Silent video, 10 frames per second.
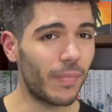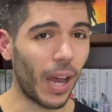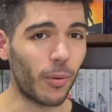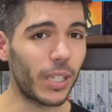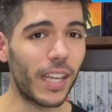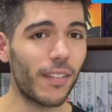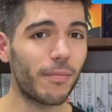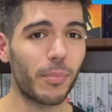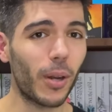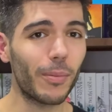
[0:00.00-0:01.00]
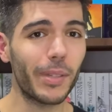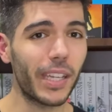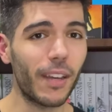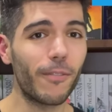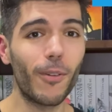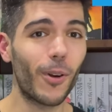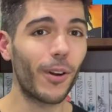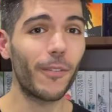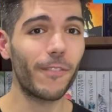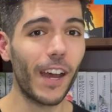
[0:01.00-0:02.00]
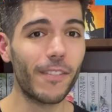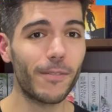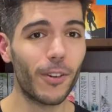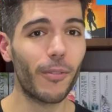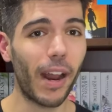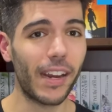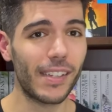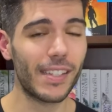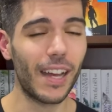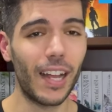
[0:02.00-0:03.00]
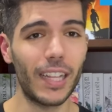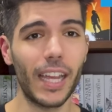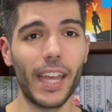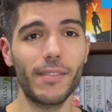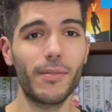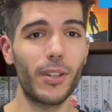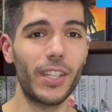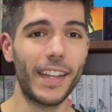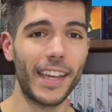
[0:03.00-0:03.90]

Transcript: I would give probably a four or five for writing style, and for the other